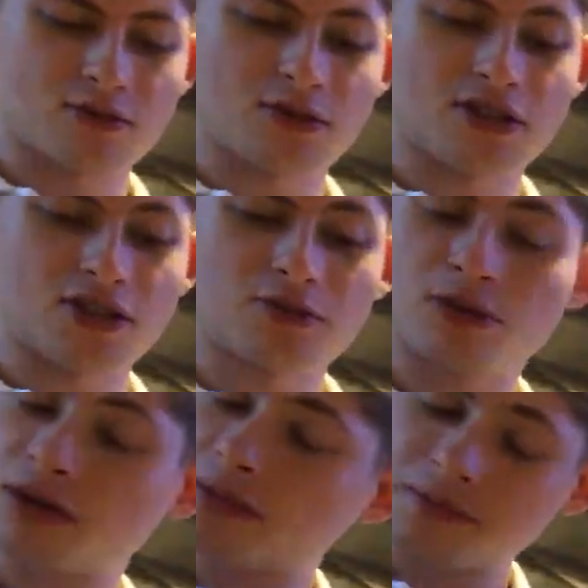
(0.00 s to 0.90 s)
will be a no,
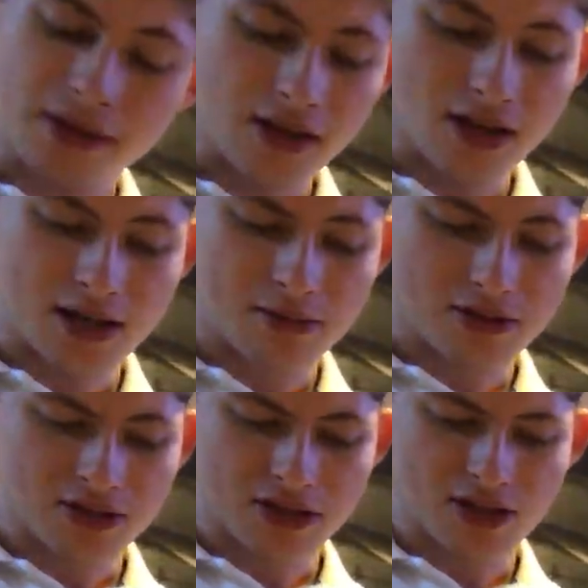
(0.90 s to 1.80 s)
probably,
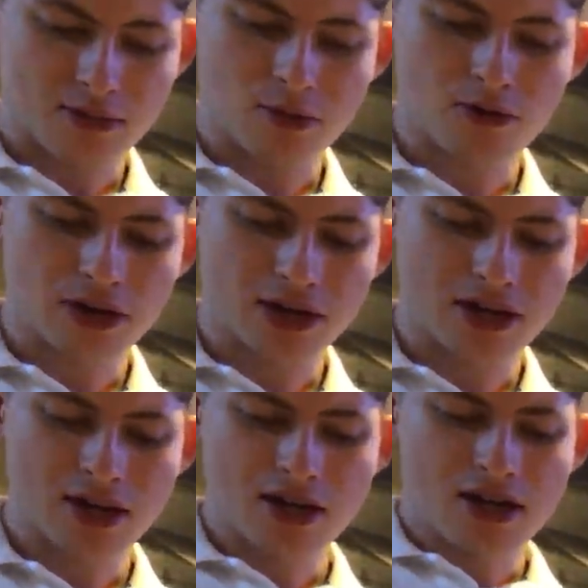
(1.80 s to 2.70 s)
because I'm
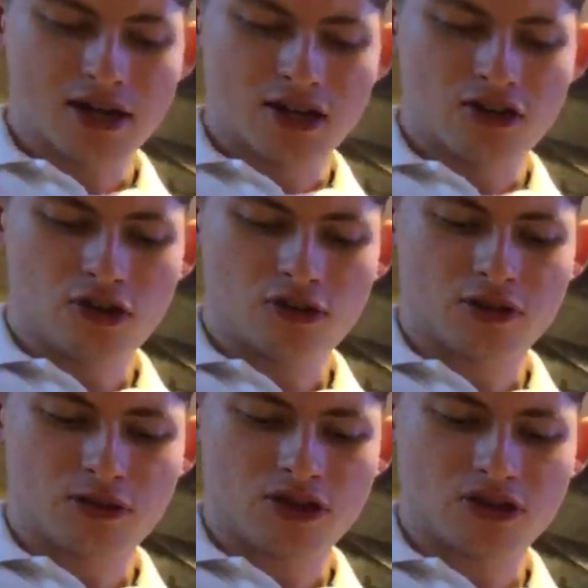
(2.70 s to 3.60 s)
already not
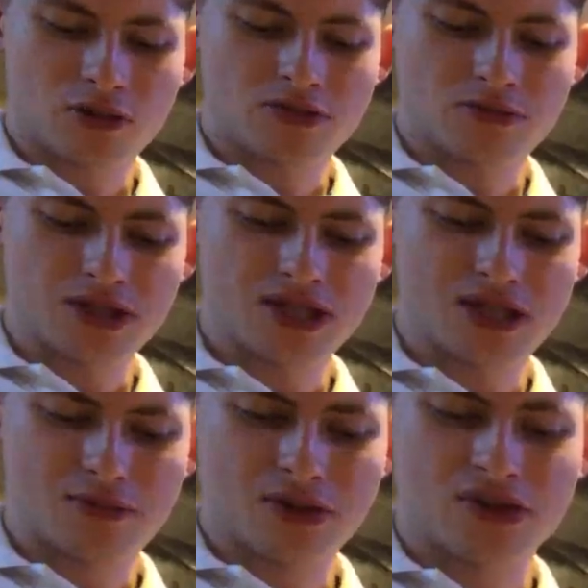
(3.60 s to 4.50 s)
the most
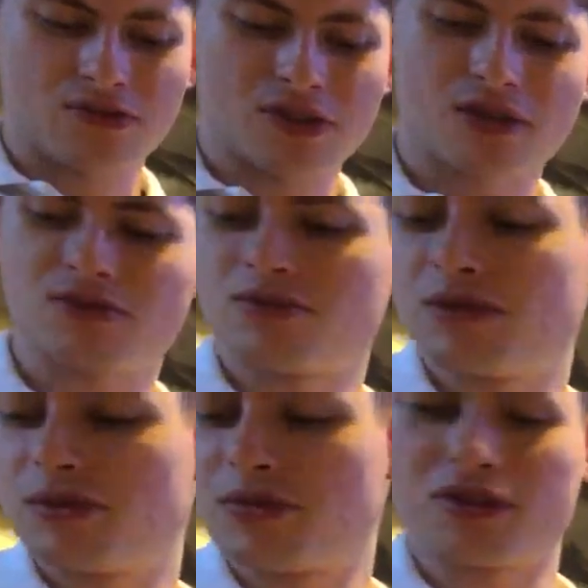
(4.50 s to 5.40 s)
optimistic person when it comes to me
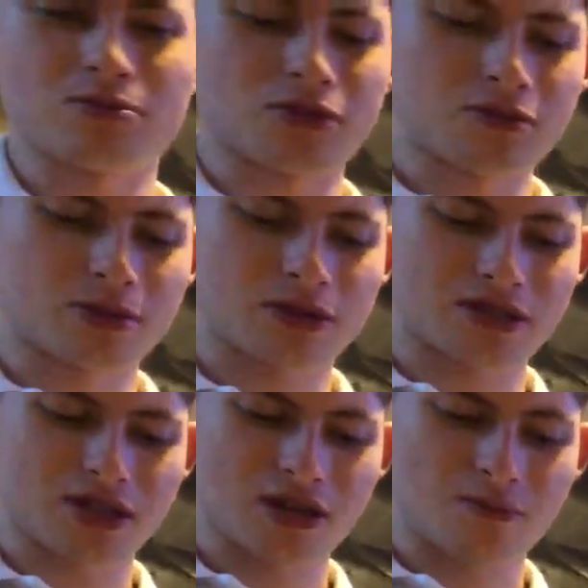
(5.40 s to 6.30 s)
building this model,
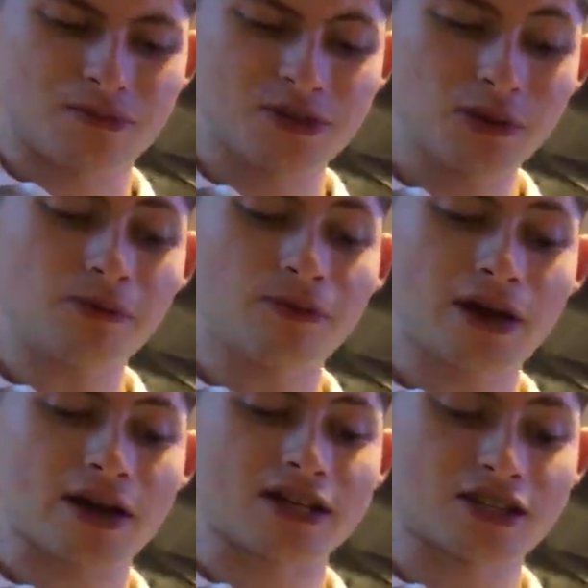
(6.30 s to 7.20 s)
because to be
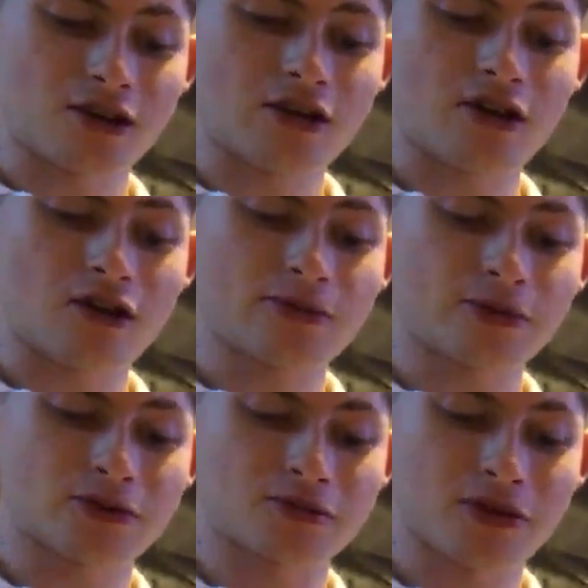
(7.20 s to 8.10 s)
fair, it's not a hard
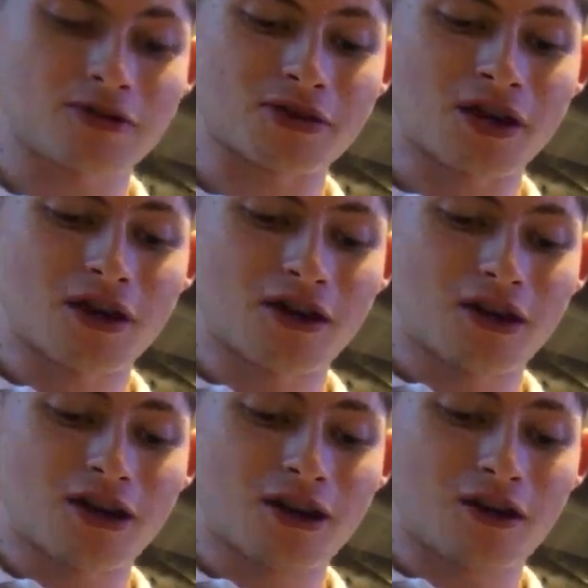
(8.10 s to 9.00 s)
model to build.
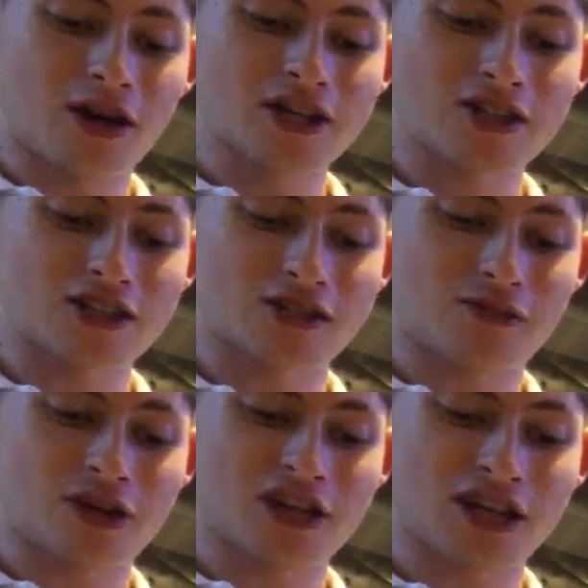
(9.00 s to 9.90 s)
I
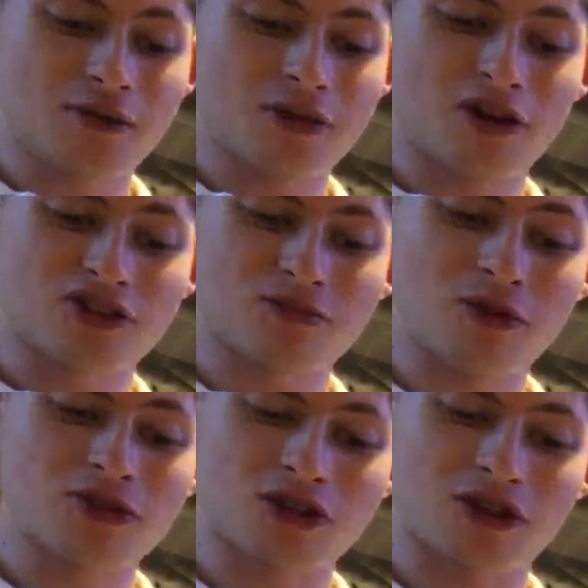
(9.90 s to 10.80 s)
just find it a little bit hard to
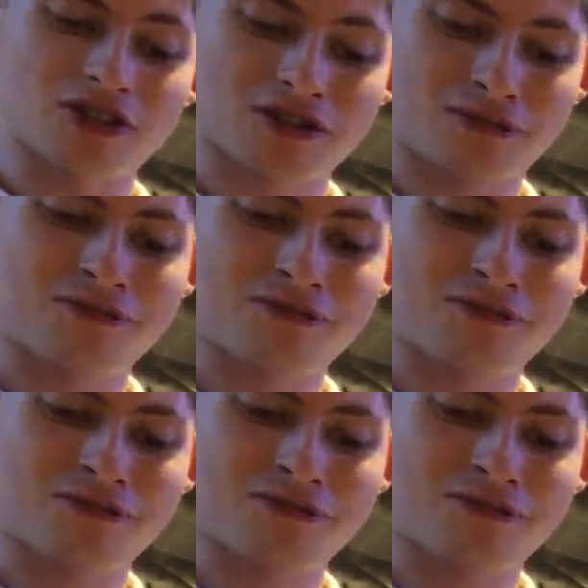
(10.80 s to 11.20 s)
multitask